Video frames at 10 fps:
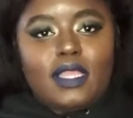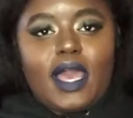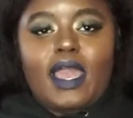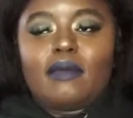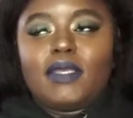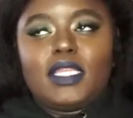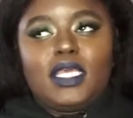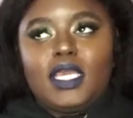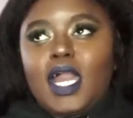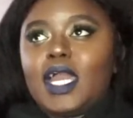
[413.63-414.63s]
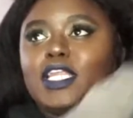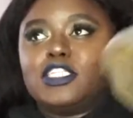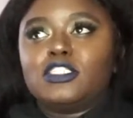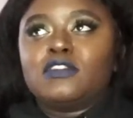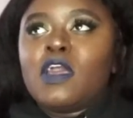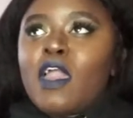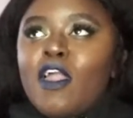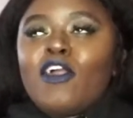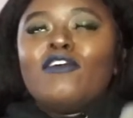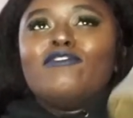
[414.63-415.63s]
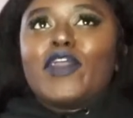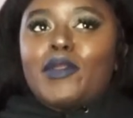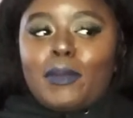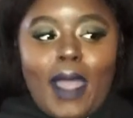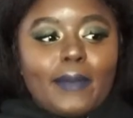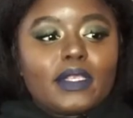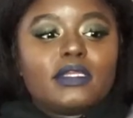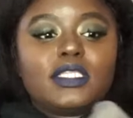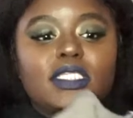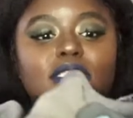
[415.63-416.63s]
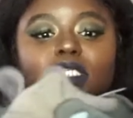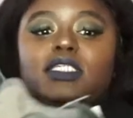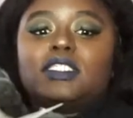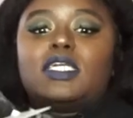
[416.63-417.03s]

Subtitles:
lime and neon is very popular this season.